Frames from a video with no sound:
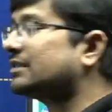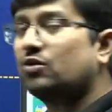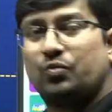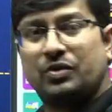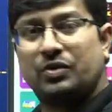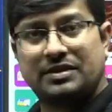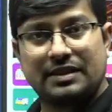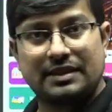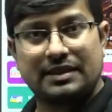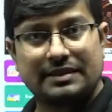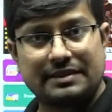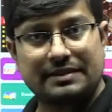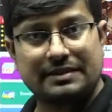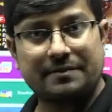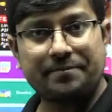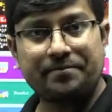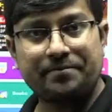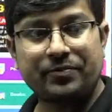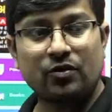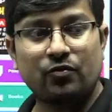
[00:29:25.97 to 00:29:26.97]
quizzes
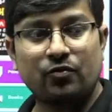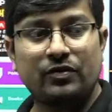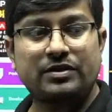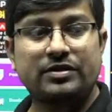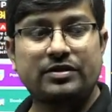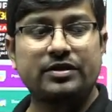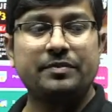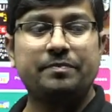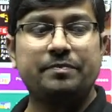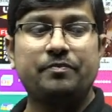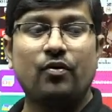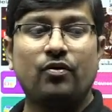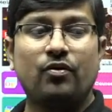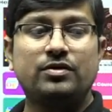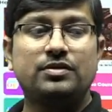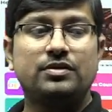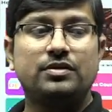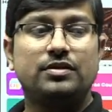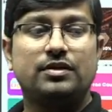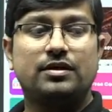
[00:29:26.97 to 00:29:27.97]
with
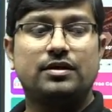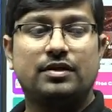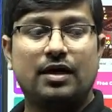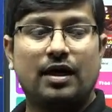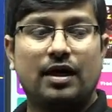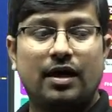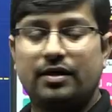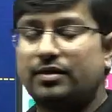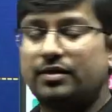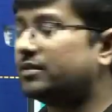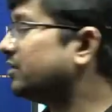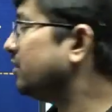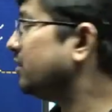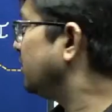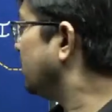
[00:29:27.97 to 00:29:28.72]
report card.